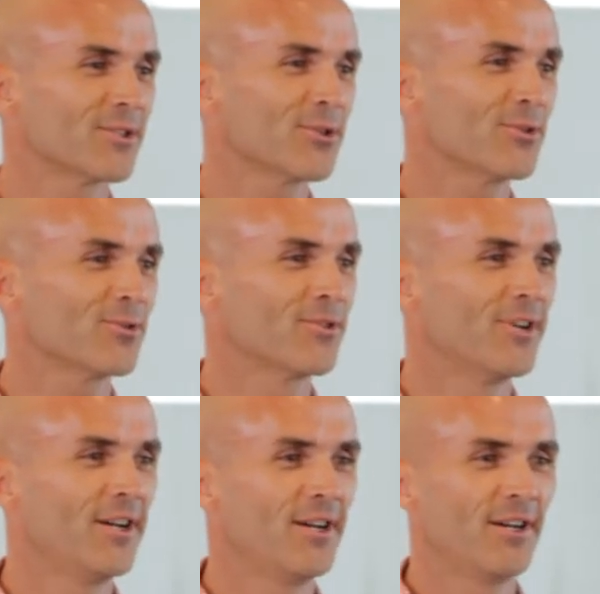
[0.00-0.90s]
So
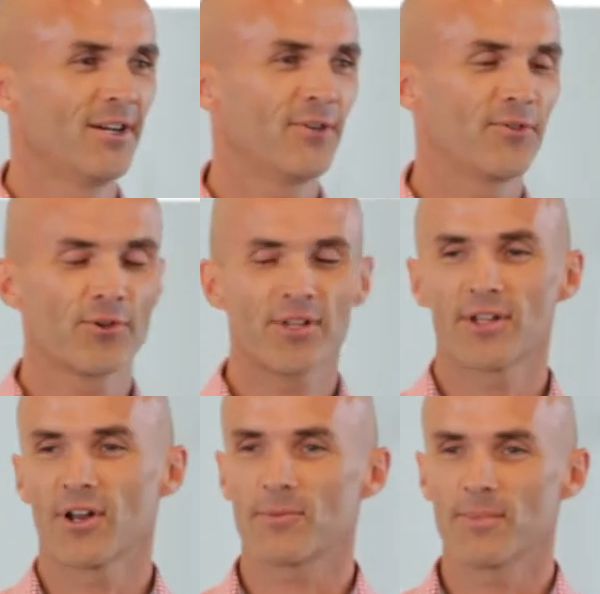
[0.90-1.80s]
if you're
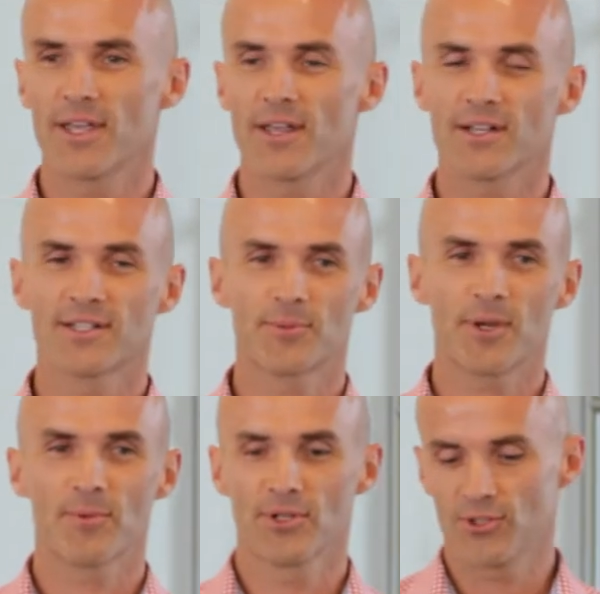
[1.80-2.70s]
anything like me, and I
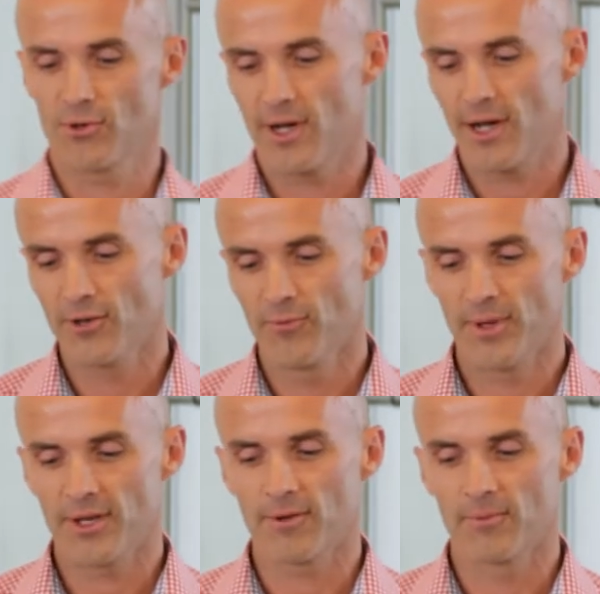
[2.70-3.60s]
suspect most of you are, you've
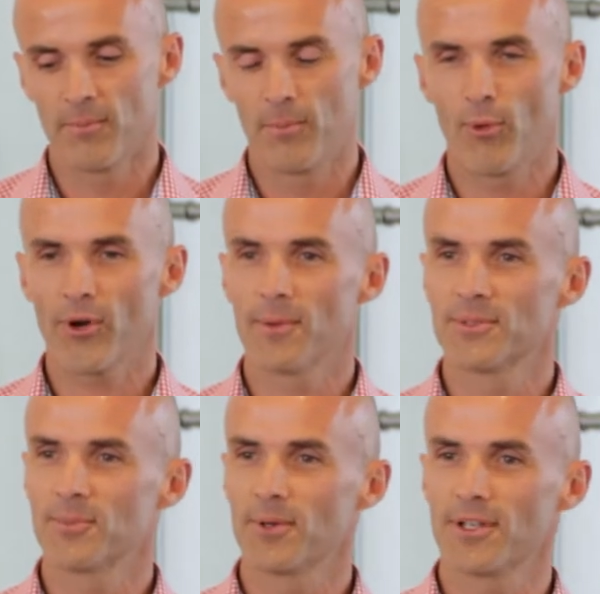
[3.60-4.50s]
been brought up
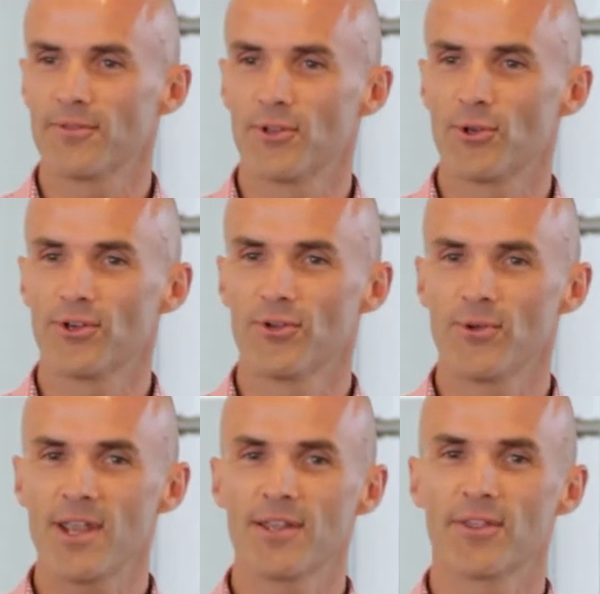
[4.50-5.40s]
to believe that you can
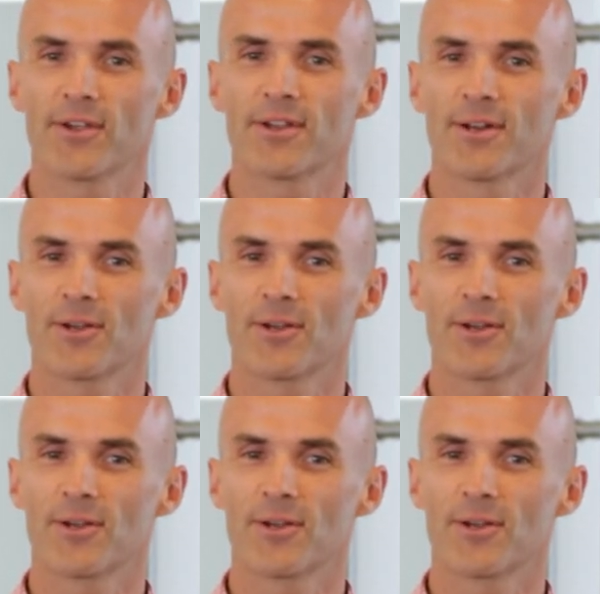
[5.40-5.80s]
do anything.